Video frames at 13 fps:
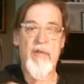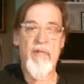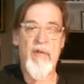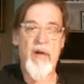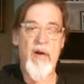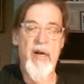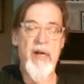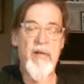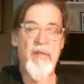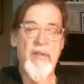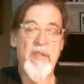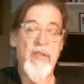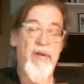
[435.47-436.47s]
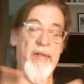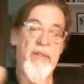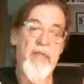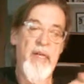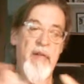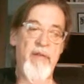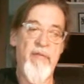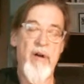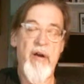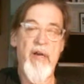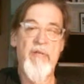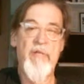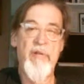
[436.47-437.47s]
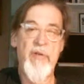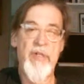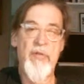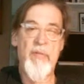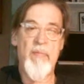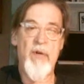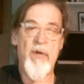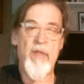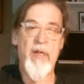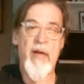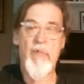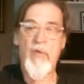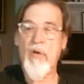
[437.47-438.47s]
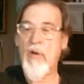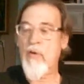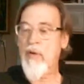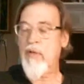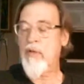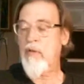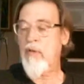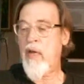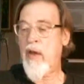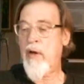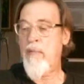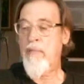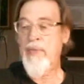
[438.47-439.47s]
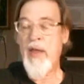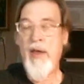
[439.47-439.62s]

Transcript: Paradigm, it just means model. It's spelled Paradigm.